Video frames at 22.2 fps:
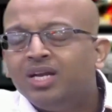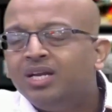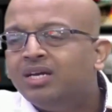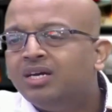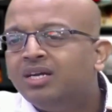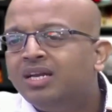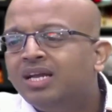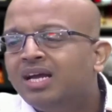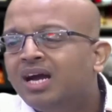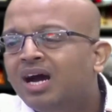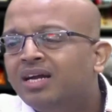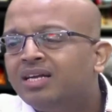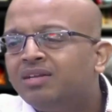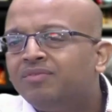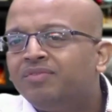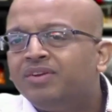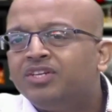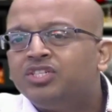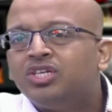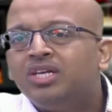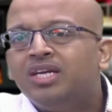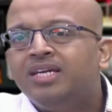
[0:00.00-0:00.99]
learning,
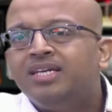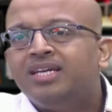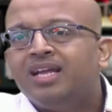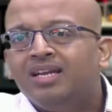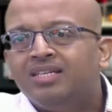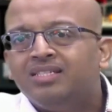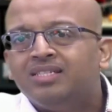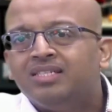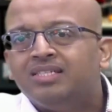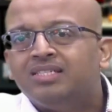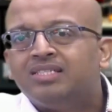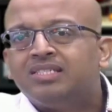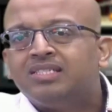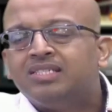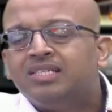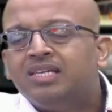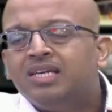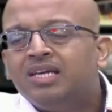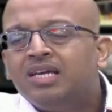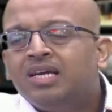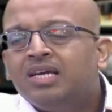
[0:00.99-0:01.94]
artificial intelligence,